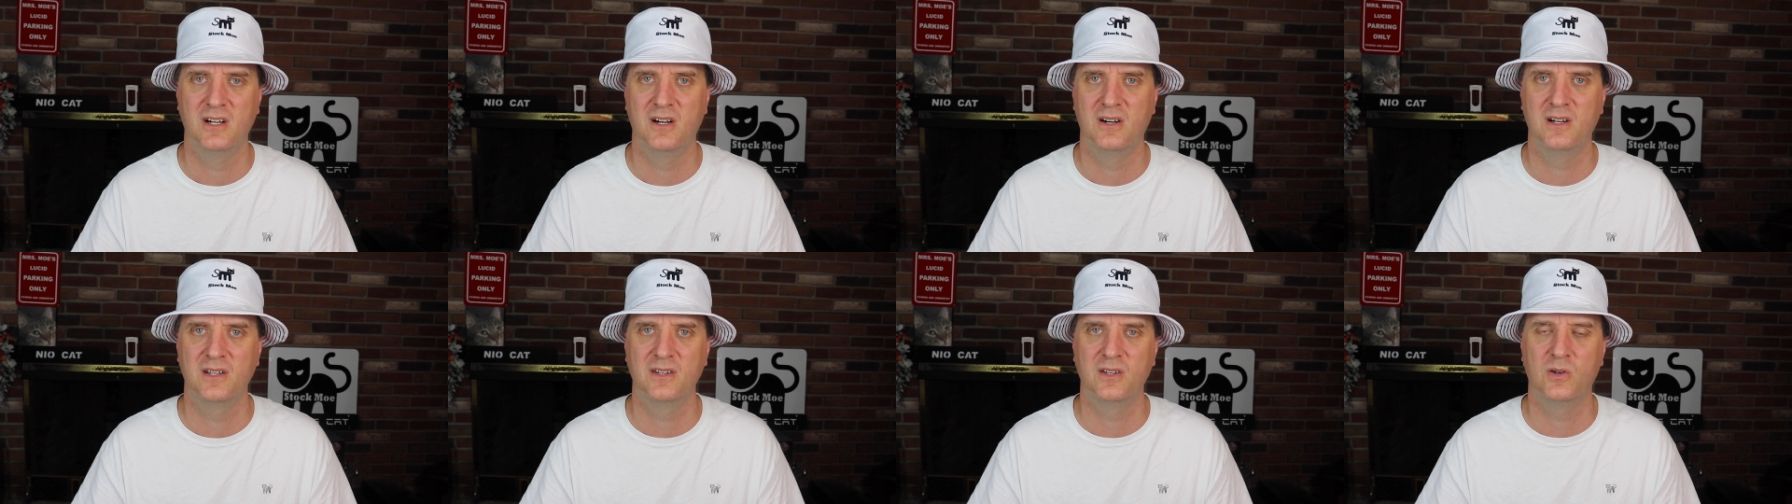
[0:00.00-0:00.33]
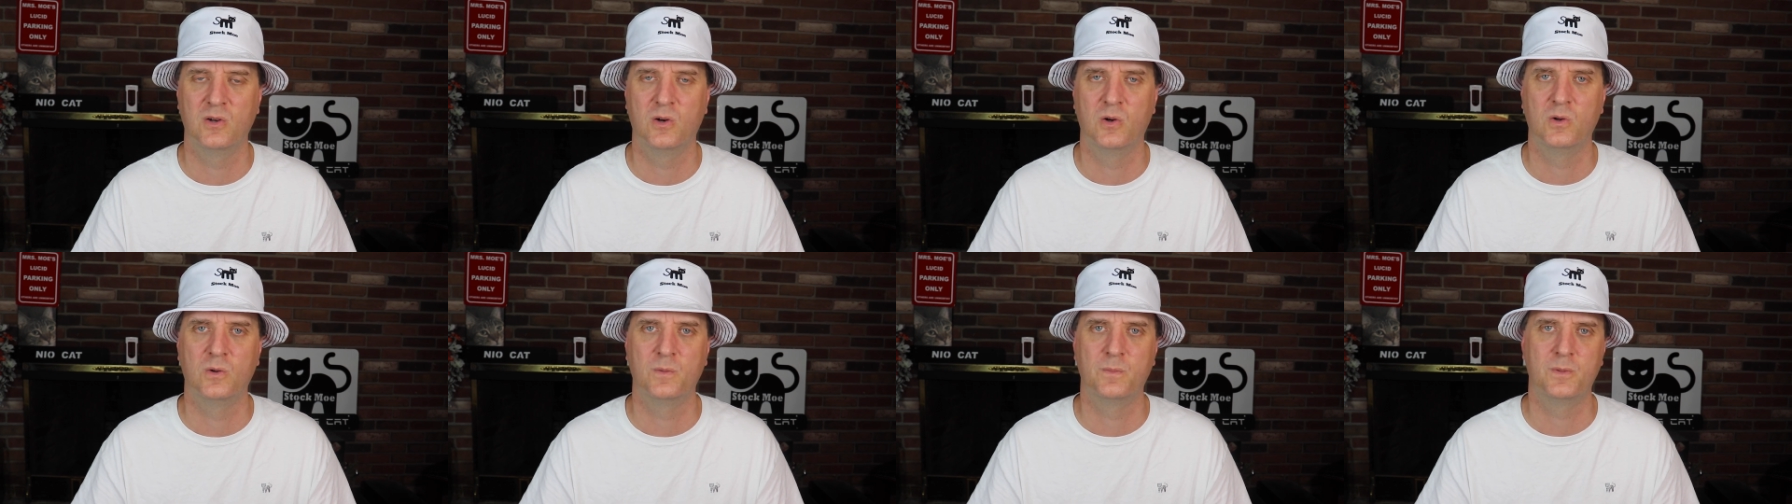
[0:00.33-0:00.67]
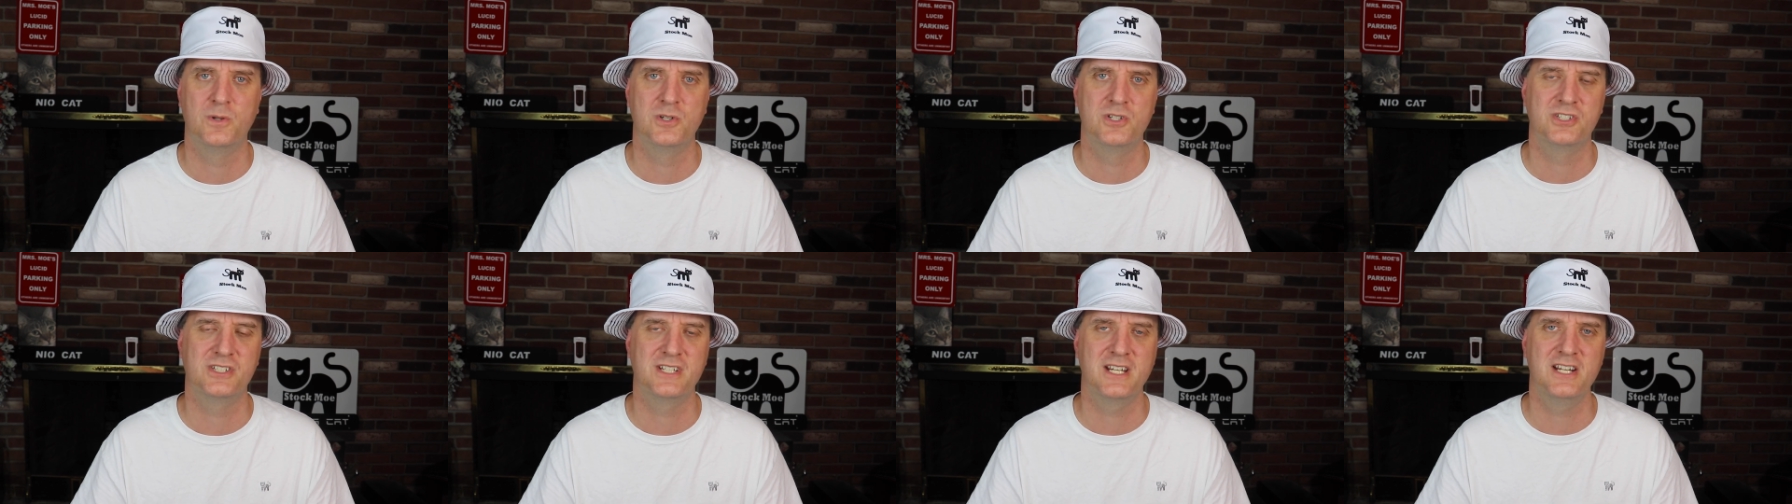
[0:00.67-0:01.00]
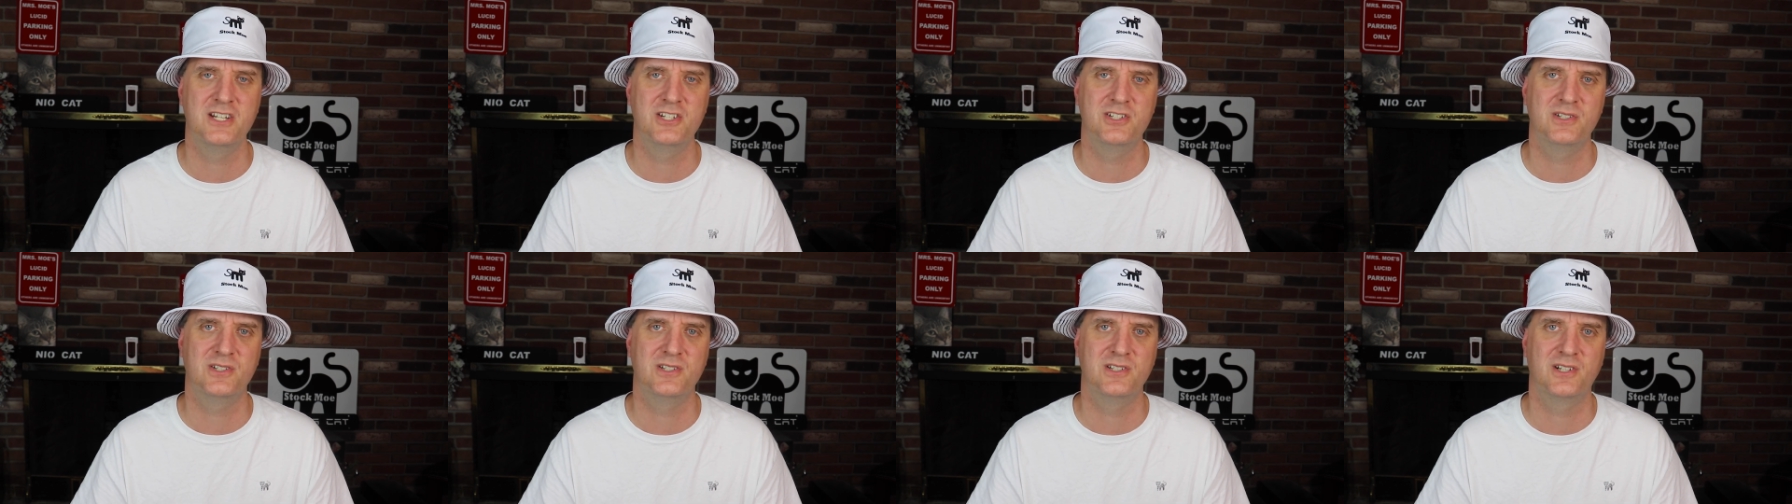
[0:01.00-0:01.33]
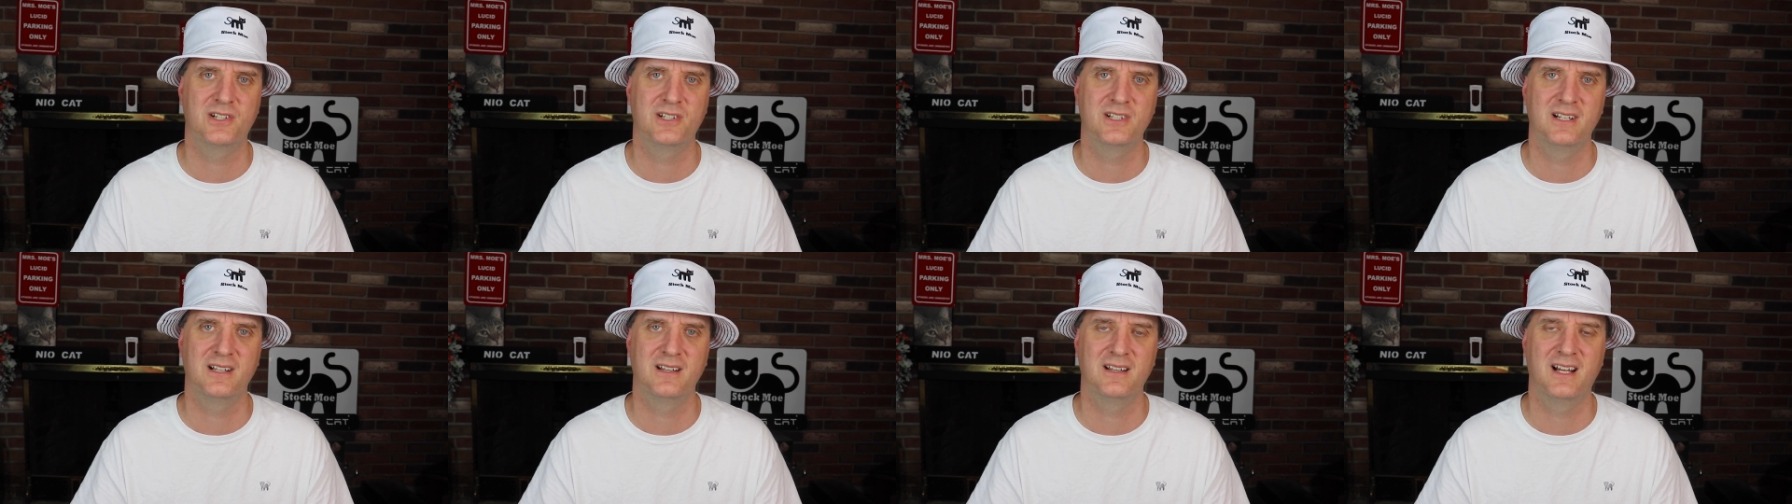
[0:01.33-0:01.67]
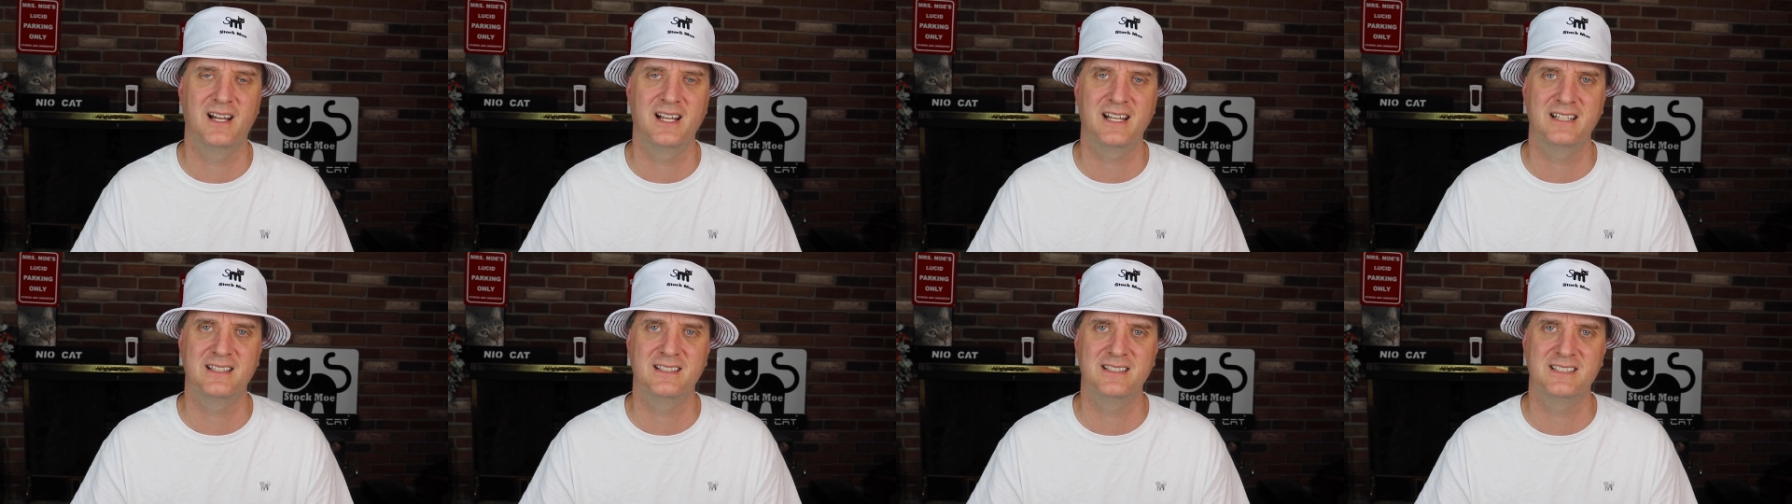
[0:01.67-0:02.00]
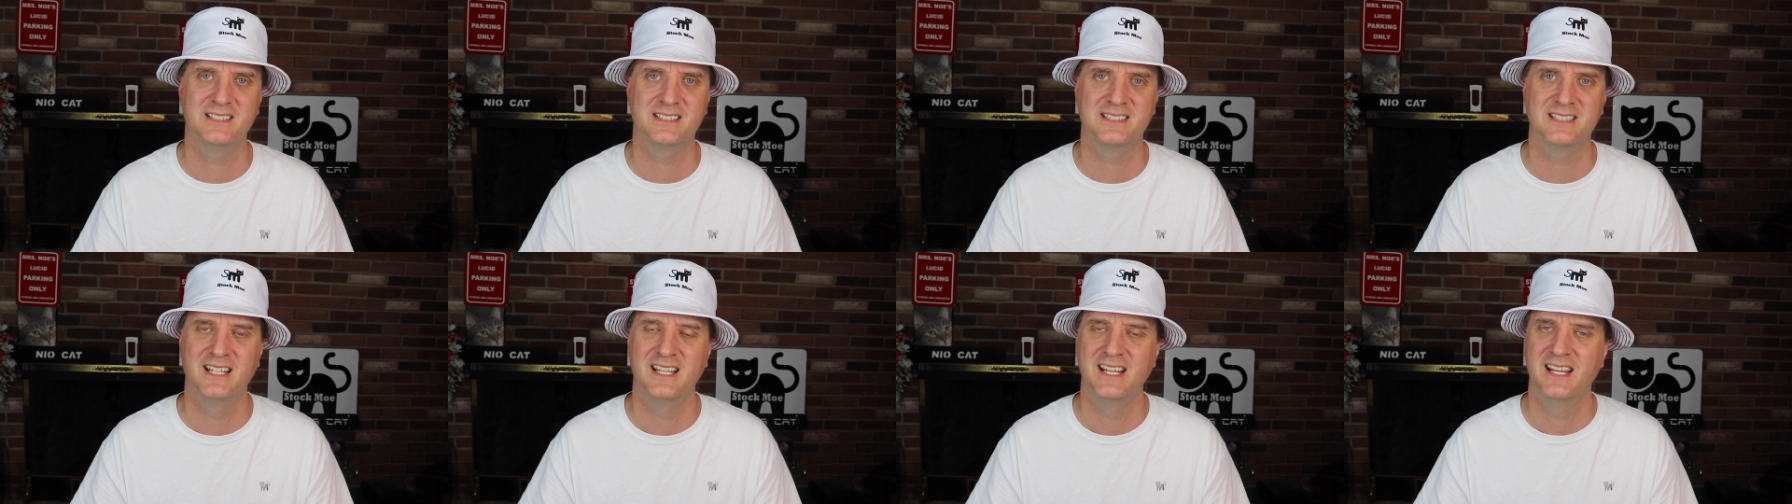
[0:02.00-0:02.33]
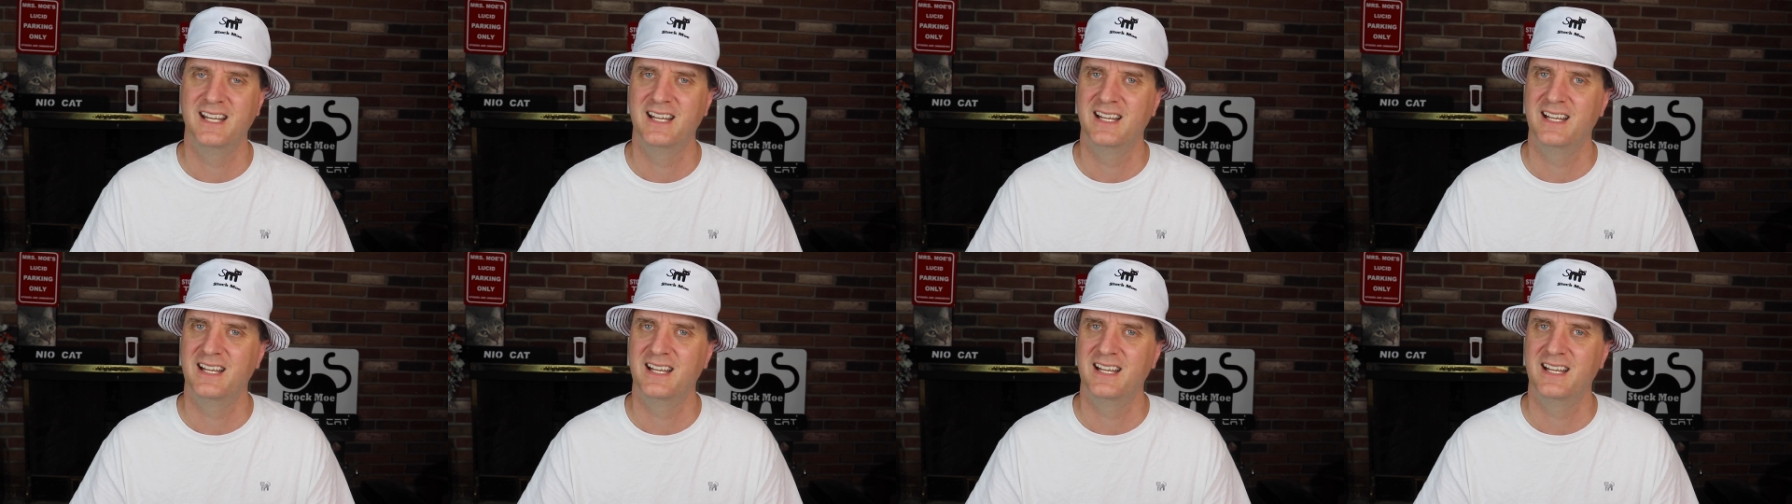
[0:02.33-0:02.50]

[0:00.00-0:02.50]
on the whole procedure. You're going to like this.